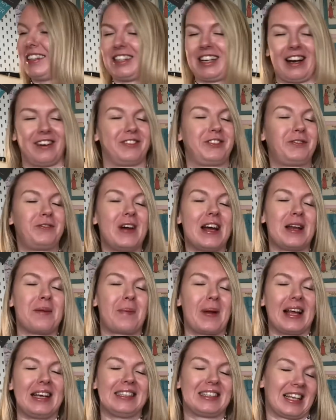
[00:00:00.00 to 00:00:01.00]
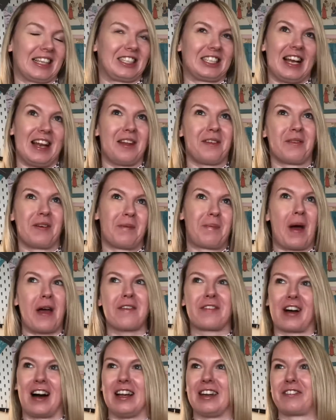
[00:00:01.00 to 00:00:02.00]
I was really pleased actually that we're
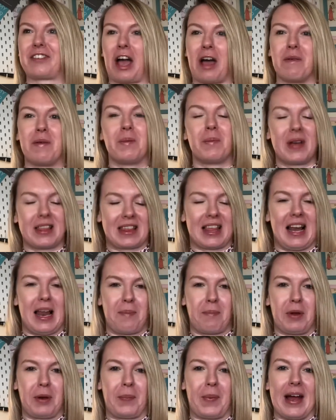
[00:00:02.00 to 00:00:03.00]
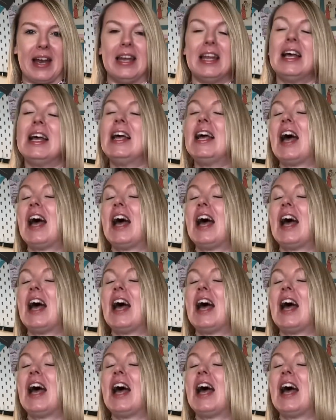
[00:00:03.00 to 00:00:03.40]
both kind of going with the leopard print.